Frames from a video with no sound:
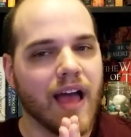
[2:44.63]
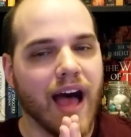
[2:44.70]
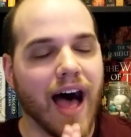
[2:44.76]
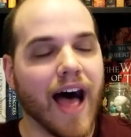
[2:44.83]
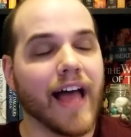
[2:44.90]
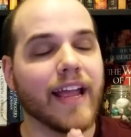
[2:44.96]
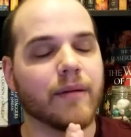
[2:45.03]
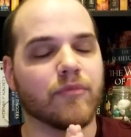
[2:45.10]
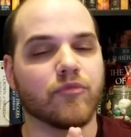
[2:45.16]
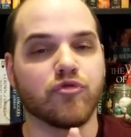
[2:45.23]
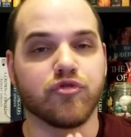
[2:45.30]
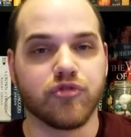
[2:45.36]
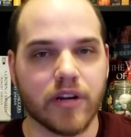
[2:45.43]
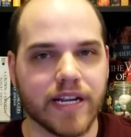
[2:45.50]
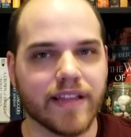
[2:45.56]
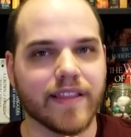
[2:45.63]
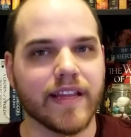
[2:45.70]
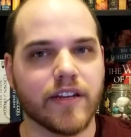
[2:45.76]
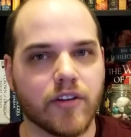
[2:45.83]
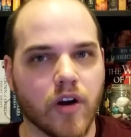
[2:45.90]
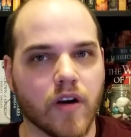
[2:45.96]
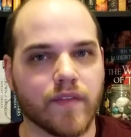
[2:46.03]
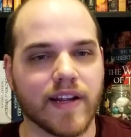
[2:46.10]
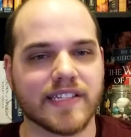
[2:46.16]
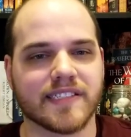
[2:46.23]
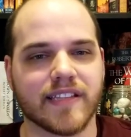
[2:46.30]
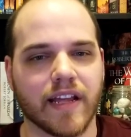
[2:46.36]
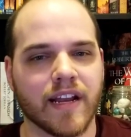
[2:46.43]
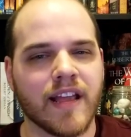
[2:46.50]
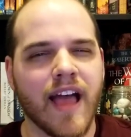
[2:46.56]
I am really nervous
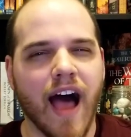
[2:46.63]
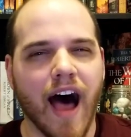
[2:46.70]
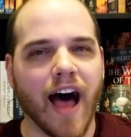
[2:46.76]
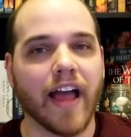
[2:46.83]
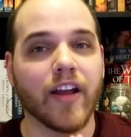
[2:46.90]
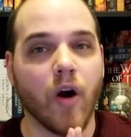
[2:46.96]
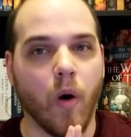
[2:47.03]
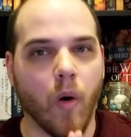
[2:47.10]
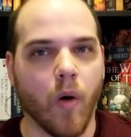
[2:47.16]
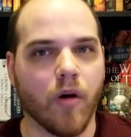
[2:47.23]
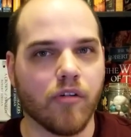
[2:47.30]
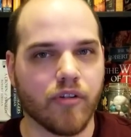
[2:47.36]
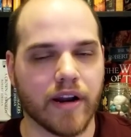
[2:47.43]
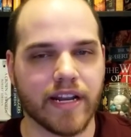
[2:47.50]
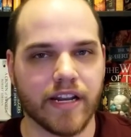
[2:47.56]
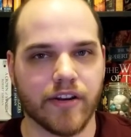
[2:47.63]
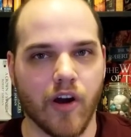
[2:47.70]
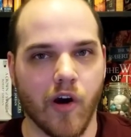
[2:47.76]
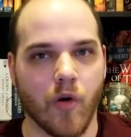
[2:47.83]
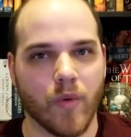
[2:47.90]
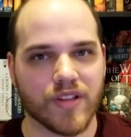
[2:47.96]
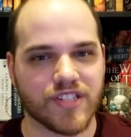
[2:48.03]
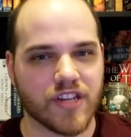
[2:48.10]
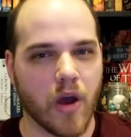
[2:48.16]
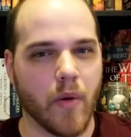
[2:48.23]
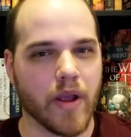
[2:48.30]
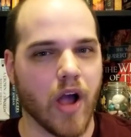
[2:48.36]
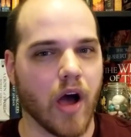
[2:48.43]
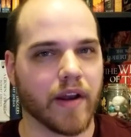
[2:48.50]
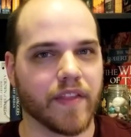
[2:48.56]
that I already know what's
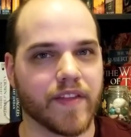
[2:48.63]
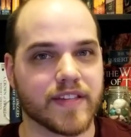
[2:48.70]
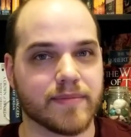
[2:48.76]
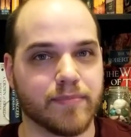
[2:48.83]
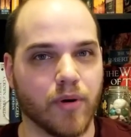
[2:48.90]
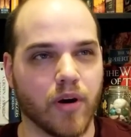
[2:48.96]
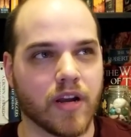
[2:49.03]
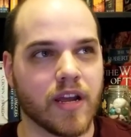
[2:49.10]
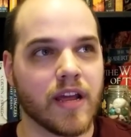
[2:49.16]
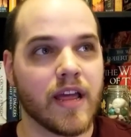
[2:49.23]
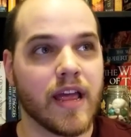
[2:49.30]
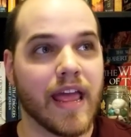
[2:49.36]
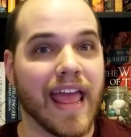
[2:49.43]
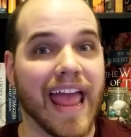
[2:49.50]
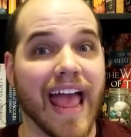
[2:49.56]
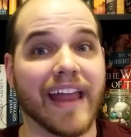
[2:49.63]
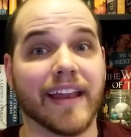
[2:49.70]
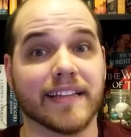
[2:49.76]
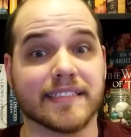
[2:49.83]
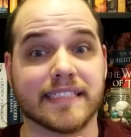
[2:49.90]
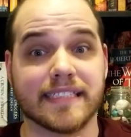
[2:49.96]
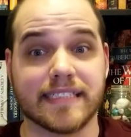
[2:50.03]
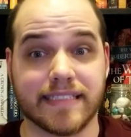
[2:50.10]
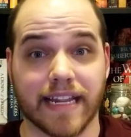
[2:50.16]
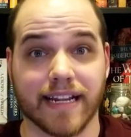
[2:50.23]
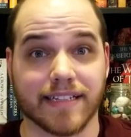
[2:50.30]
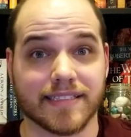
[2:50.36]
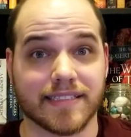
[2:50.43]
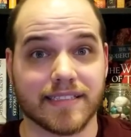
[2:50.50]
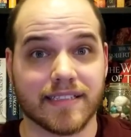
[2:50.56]
going on in this book, and it
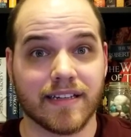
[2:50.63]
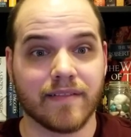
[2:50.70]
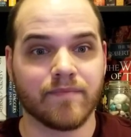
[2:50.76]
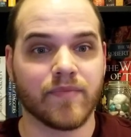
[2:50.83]
stinks."